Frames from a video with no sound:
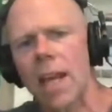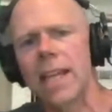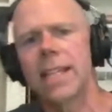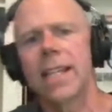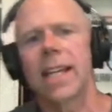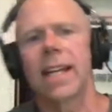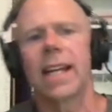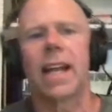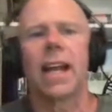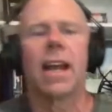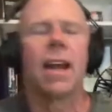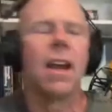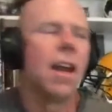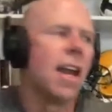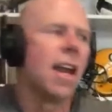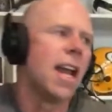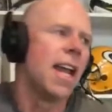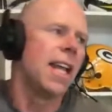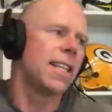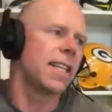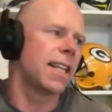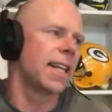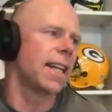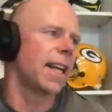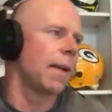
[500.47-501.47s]
He's
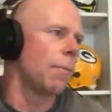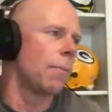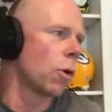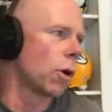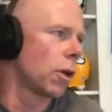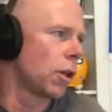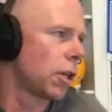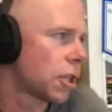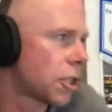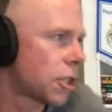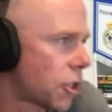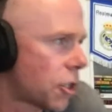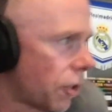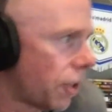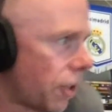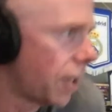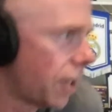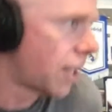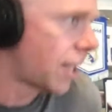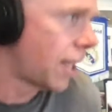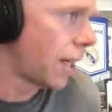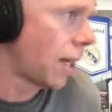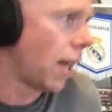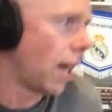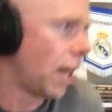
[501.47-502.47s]
gonna get more looks during the
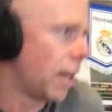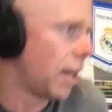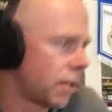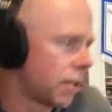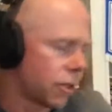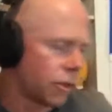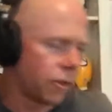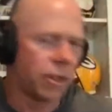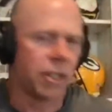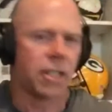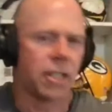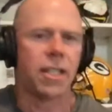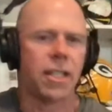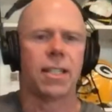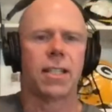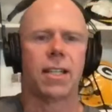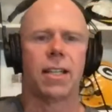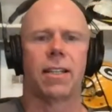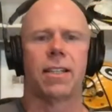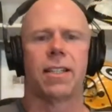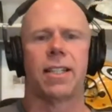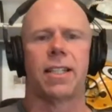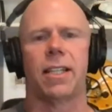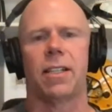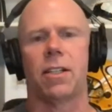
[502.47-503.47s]
season
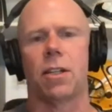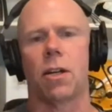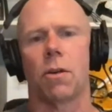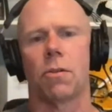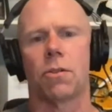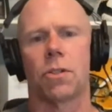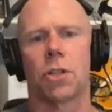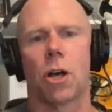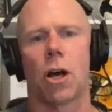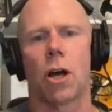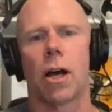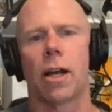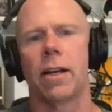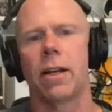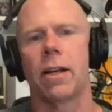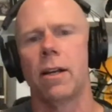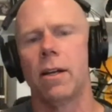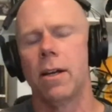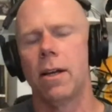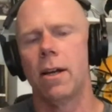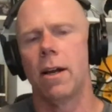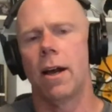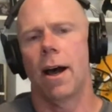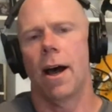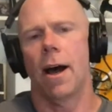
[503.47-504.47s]
as the season goes on.
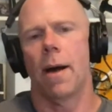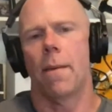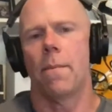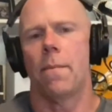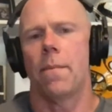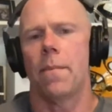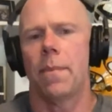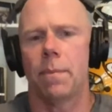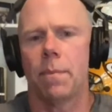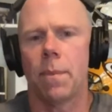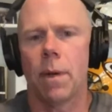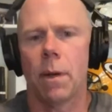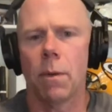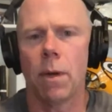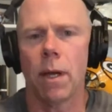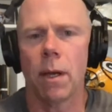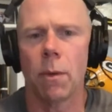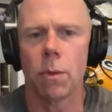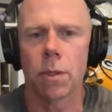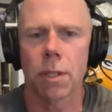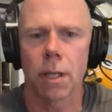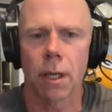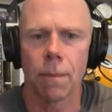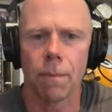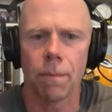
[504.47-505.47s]
He
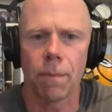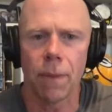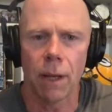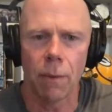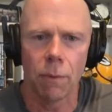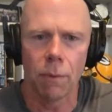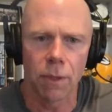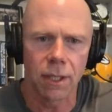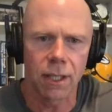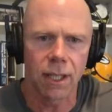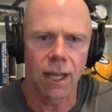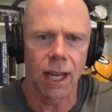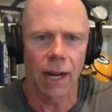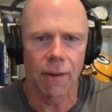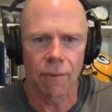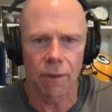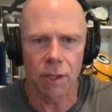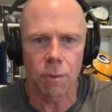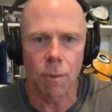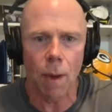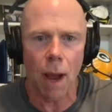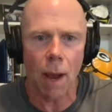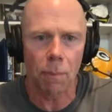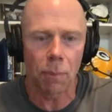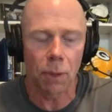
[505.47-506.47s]
was kind of a
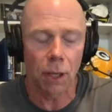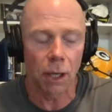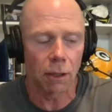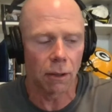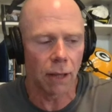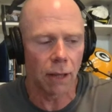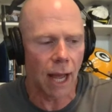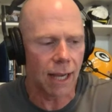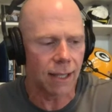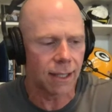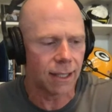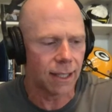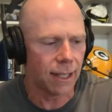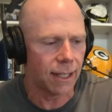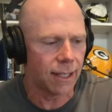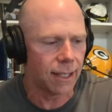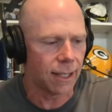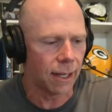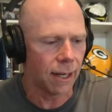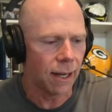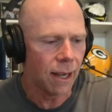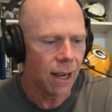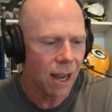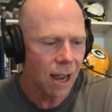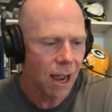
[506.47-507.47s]
spot player last
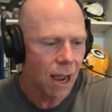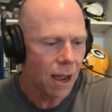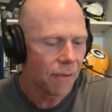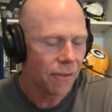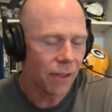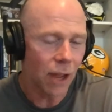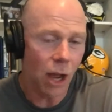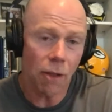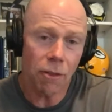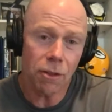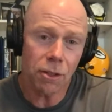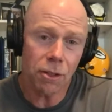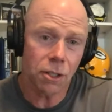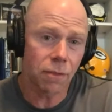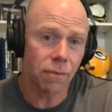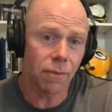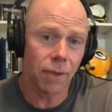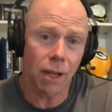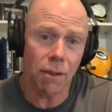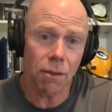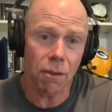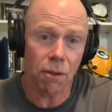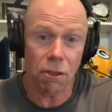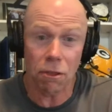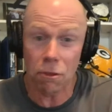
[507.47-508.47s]
season. The
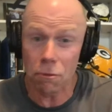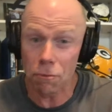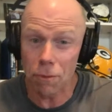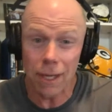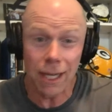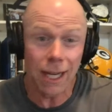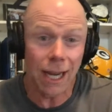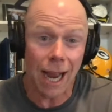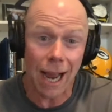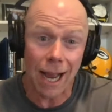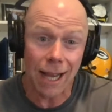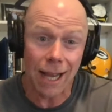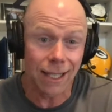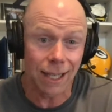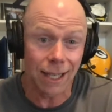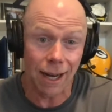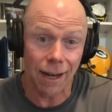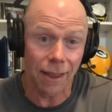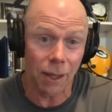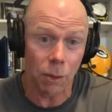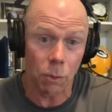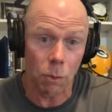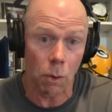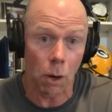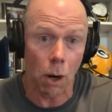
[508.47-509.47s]
other 3 guys that I
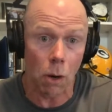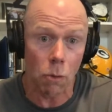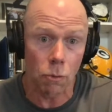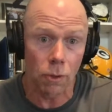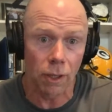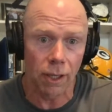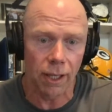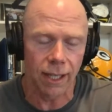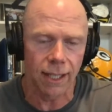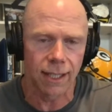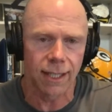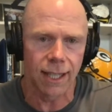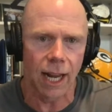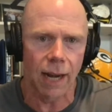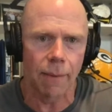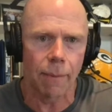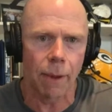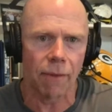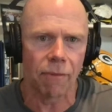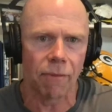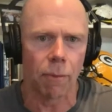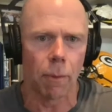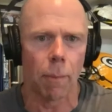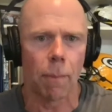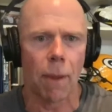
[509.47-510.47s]
think we're all really excited
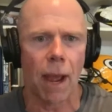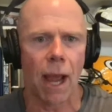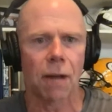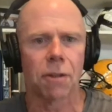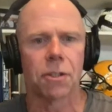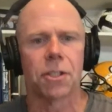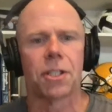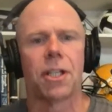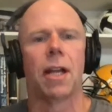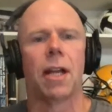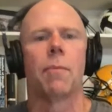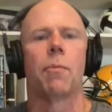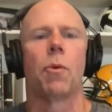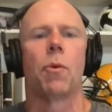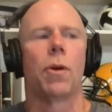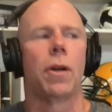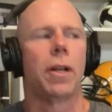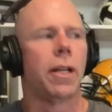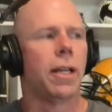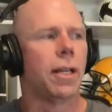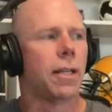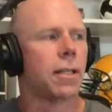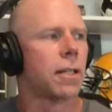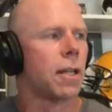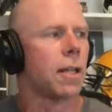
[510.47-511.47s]
about from a Packers
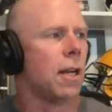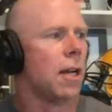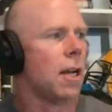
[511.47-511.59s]
standpoint is